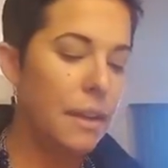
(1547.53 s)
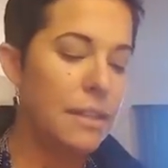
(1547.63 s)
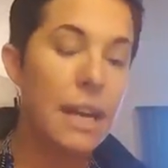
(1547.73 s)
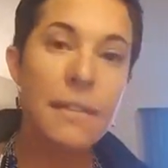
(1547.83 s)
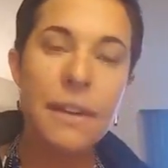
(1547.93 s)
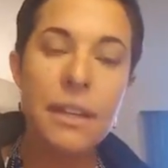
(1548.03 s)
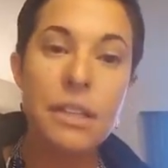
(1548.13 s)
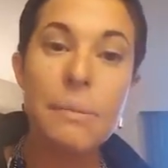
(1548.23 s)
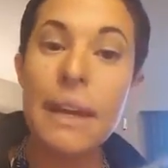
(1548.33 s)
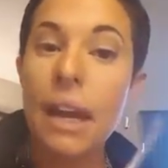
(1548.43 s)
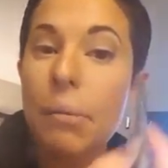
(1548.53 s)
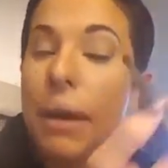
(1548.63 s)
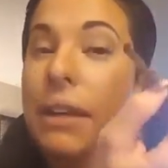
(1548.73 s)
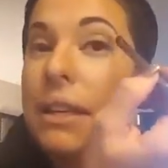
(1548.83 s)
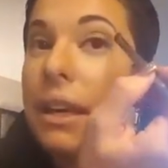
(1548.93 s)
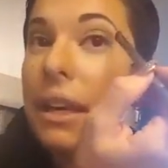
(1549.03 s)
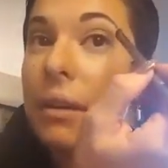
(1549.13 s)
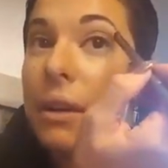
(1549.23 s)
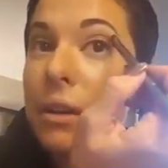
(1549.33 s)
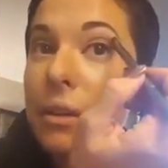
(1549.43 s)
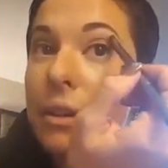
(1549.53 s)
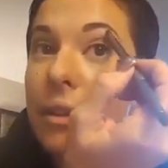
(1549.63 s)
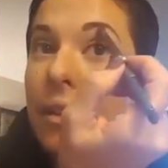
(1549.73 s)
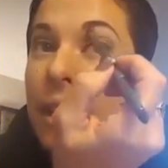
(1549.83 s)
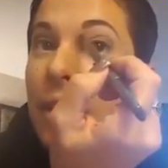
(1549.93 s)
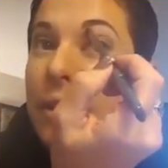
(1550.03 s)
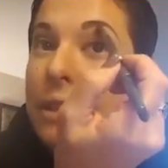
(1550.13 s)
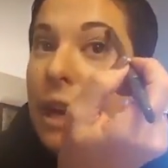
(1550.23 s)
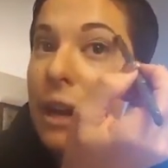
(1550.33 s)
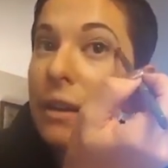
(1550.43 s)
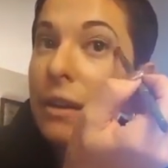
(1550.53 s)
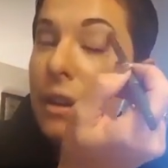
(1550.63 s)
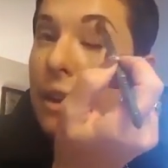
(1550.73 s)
Diving into my compact again, I'm going to do this on the other side.